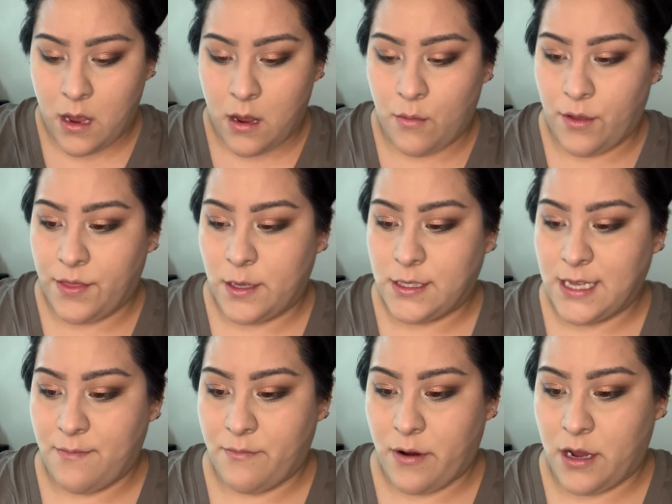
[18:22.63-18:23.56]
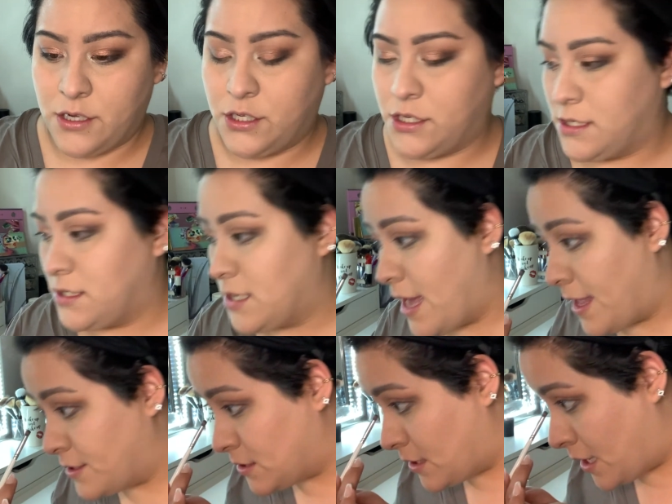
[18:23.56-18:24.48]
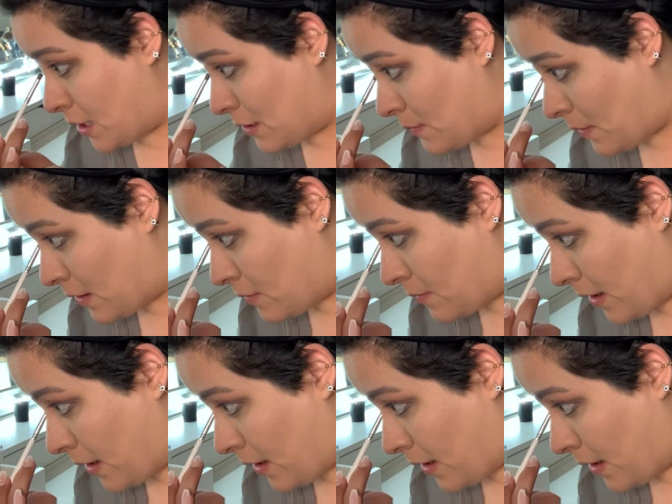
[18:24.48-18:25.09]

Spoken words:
with the same brush just to add to the inner part of my